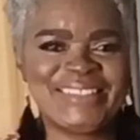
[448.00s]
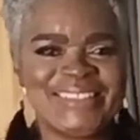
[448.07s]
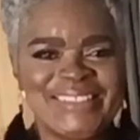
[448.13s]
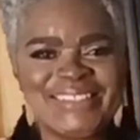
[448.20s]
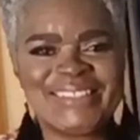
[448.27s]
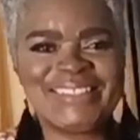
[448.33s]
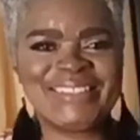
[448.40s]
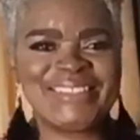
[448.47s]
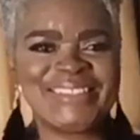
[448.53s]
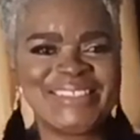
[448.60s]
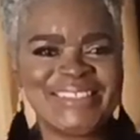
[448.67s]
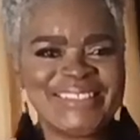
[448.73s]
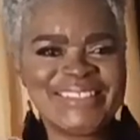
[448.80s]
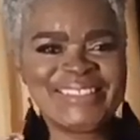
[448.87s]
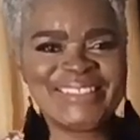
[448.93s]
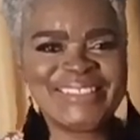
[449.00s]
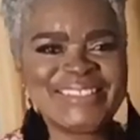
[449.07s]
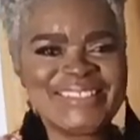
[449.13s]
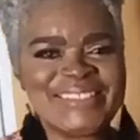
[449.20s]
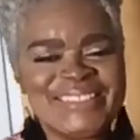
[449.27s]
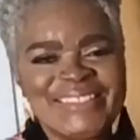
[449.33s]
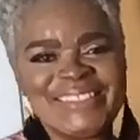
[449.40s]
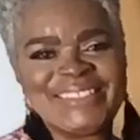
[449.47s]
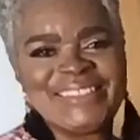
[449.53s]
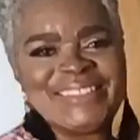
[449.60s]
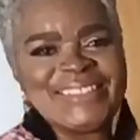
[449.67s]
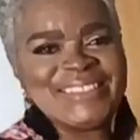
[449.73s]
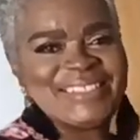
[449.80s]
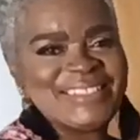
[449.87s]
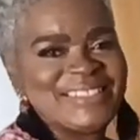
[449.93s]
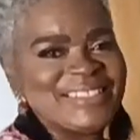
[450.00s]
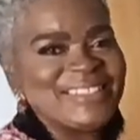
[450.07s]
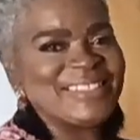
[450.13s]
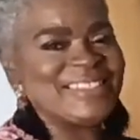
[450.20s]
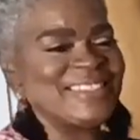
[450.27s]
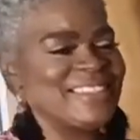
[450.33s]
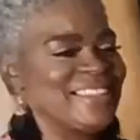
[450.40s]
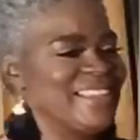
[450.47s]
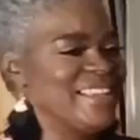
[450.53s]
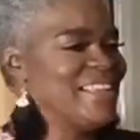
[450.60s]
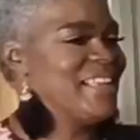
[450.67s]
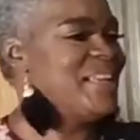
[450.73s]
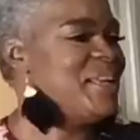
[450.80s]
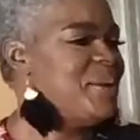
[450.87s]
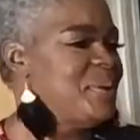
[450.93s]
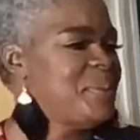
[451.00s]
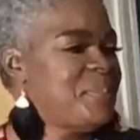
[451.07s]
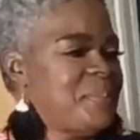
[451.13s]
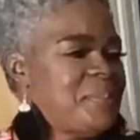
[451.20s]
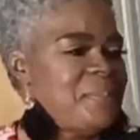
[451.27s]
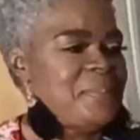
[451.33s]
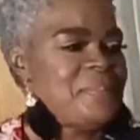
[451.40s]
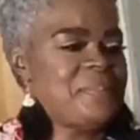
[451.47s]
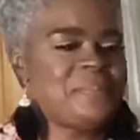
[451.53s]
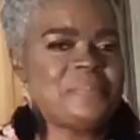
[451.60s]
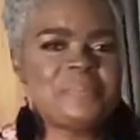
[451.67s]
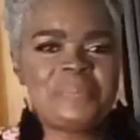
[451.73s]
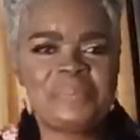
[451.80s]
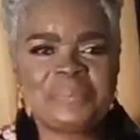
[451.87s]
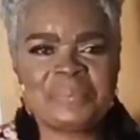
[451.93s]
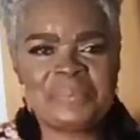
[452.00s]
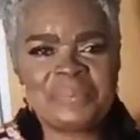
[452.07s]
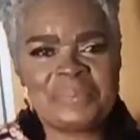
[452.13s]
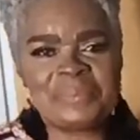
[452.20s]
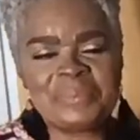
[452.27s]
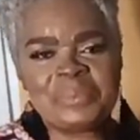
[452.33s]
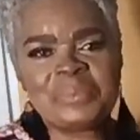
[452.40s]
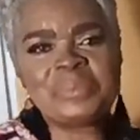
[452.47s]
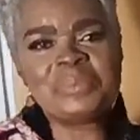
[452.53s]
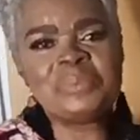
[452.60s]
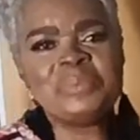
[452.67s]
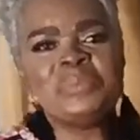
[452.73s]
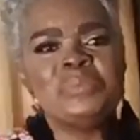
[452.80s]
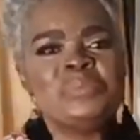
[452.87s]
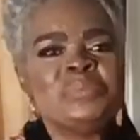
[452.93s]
(silence)